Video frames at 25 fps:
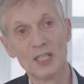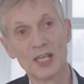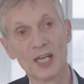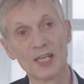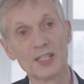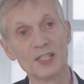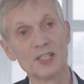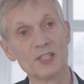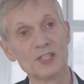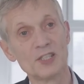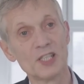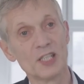
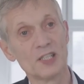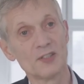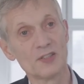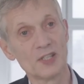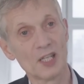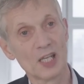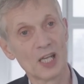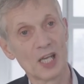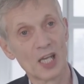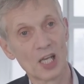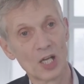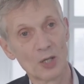and indeed
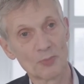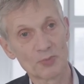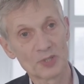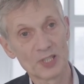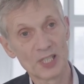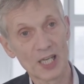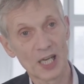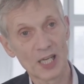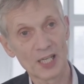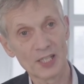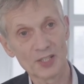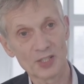they help
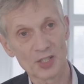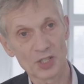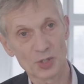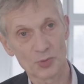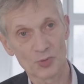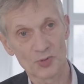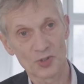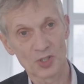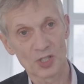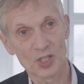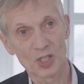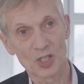guide us
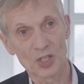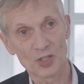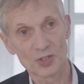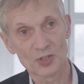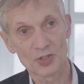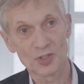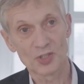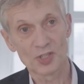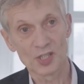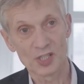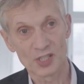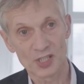with regard
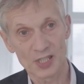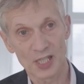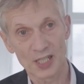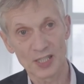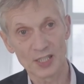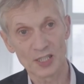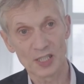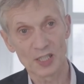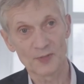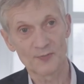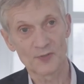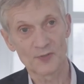to designing the